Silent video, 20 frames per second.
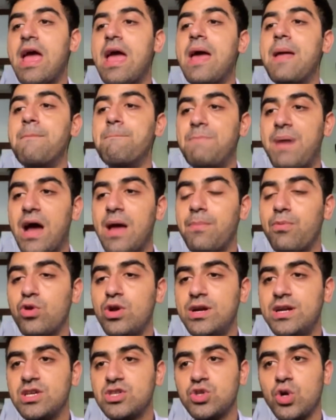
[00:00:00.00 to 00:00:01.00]
in
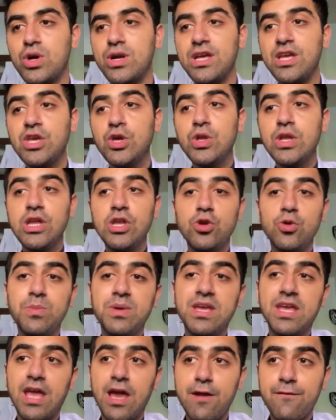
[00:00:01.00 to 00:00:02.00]
bipolar disorder you need to be
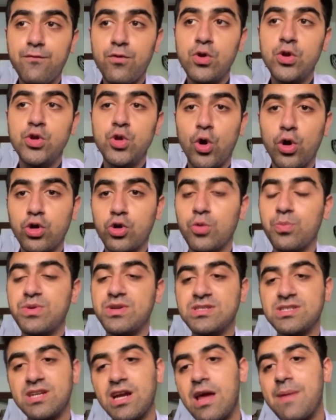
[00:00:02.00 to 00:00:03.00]
careful not to
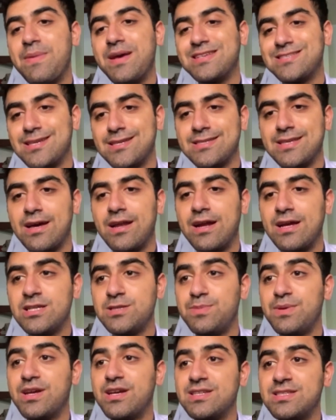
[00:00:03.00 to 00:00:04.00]
prescribe ssris
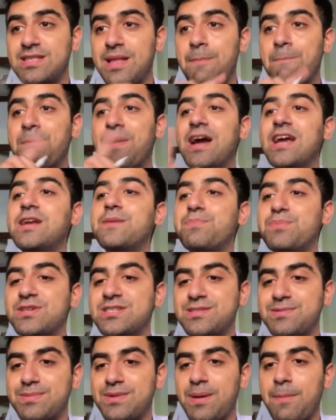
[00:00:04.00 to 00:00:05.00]
because they might
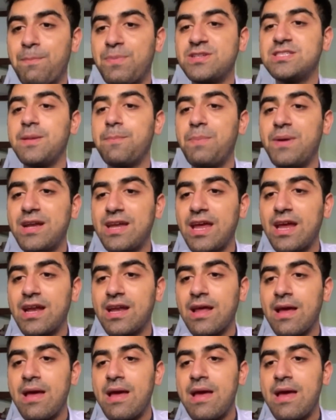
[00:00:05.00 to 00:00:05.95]
pre- precipitate